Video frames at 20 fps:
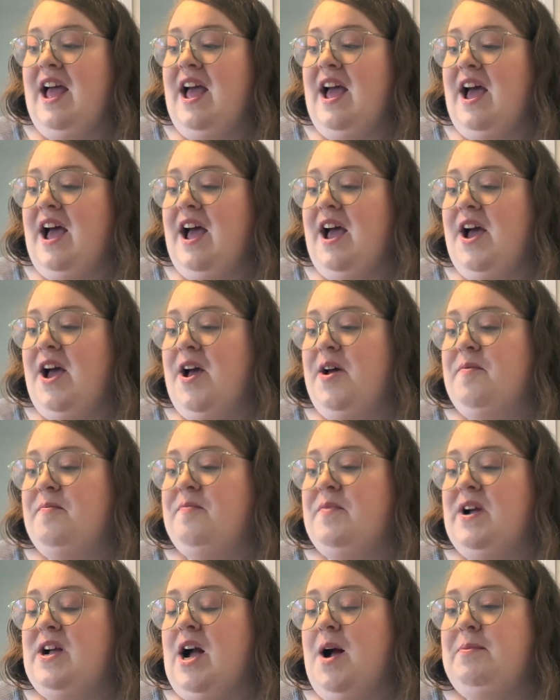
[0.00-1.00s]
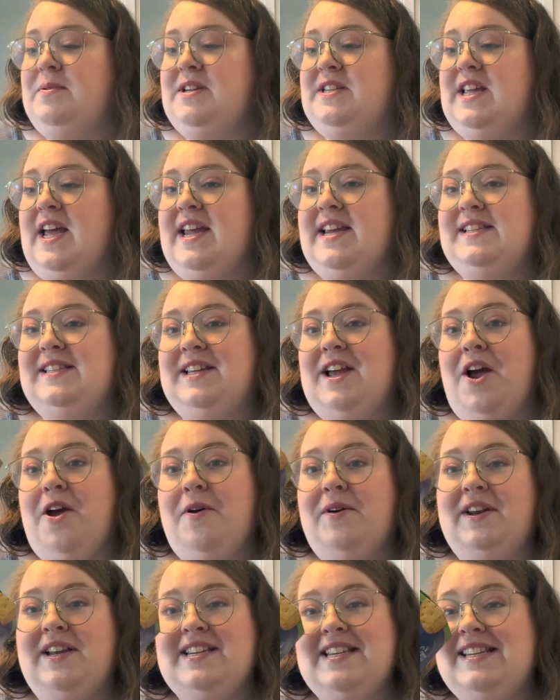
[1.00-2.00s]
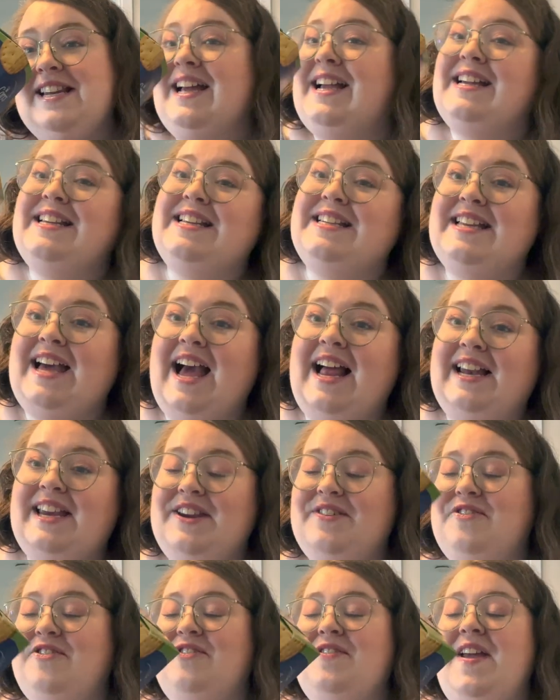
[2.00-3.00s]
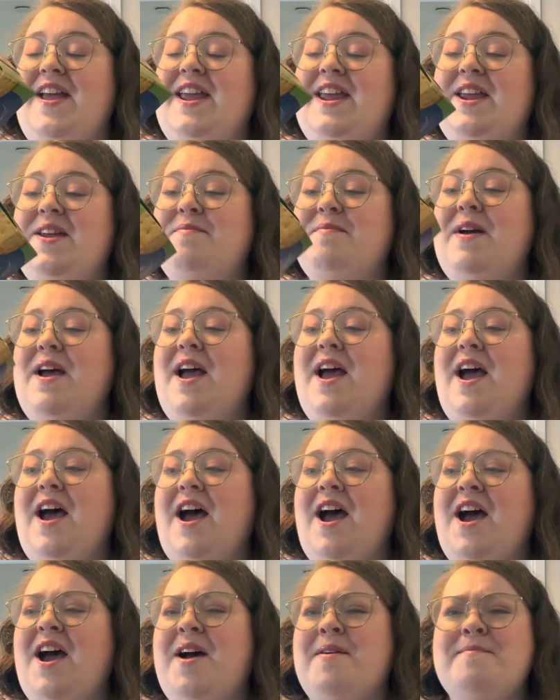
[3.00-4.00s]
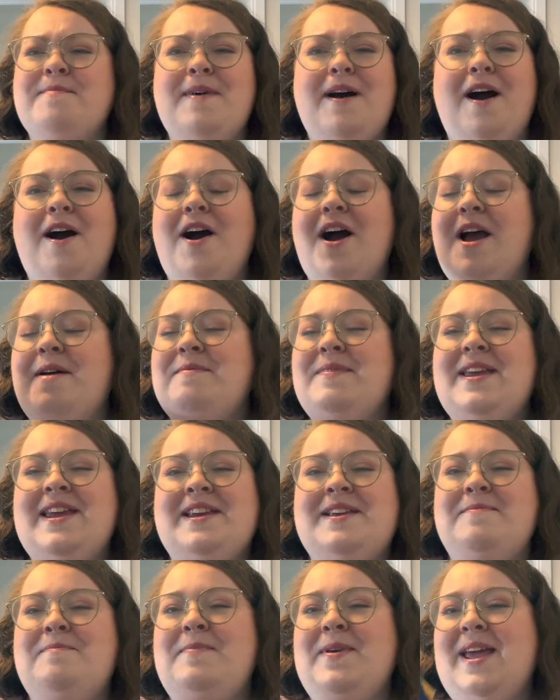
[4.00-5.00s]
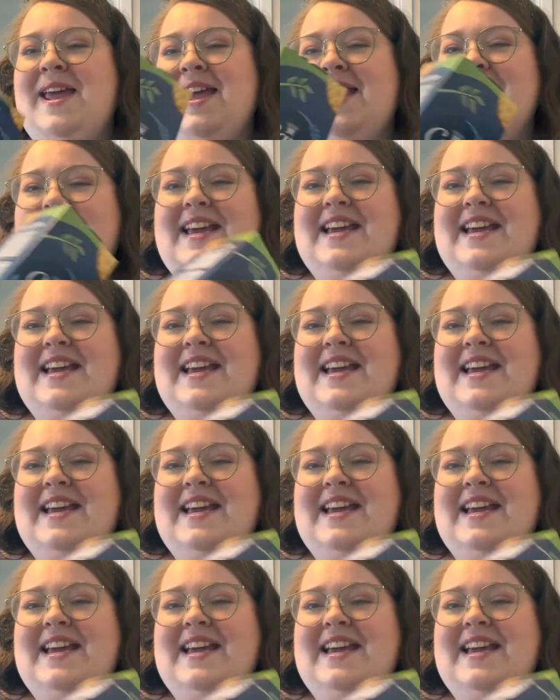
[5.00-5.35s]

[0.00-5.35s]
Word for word: um, a couple of days ago and I did like an Italian theme. Um, I'm in a big